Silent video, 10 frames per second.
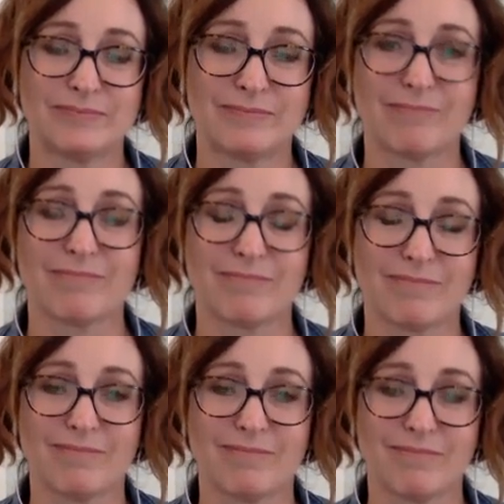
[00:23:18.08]

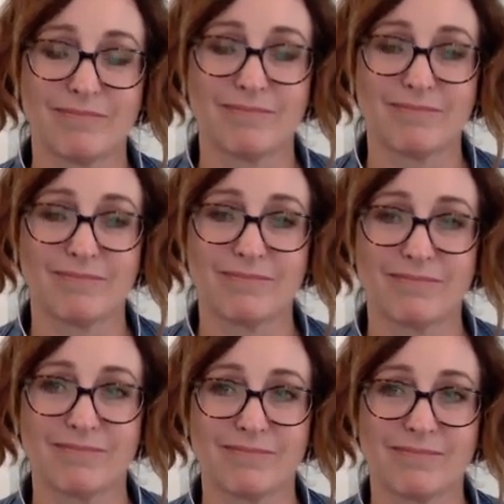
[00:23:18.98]

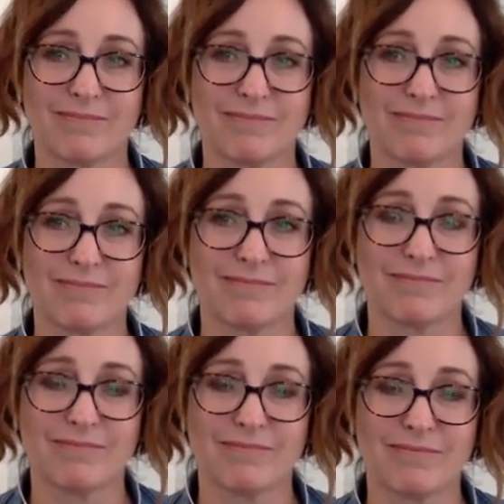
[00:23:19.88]

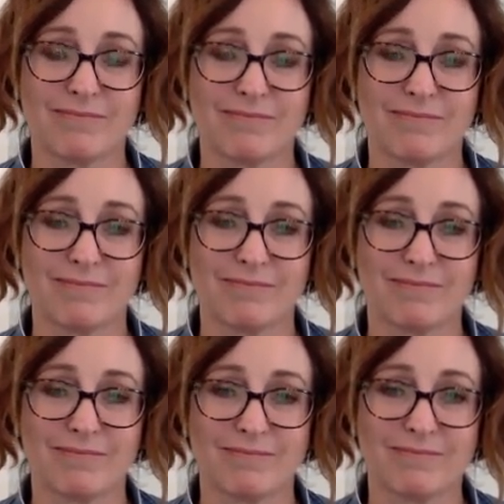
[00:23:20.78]

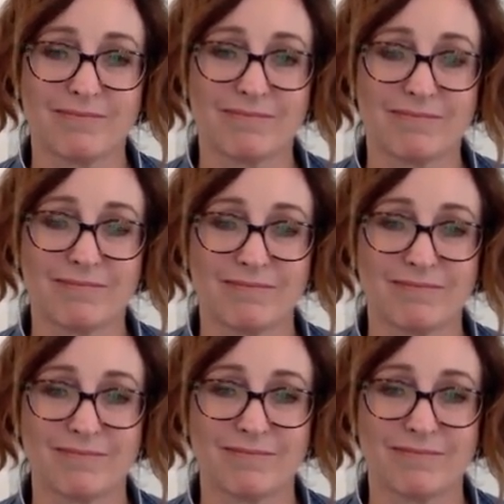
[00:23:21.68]

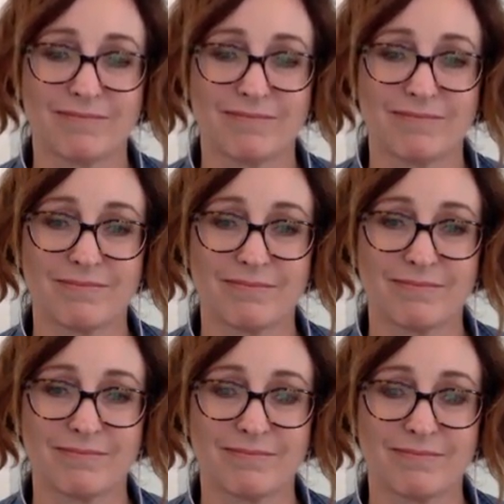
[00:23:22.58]

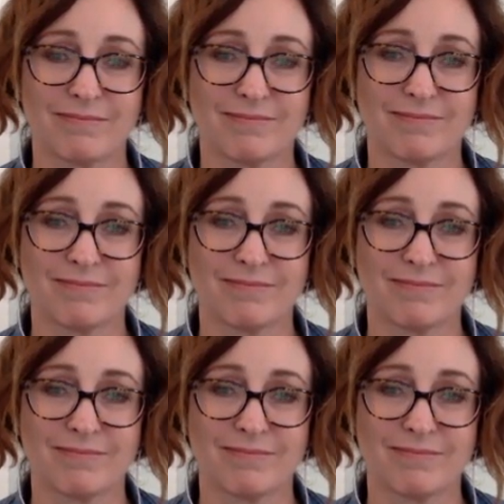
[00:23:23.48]
(not speaking)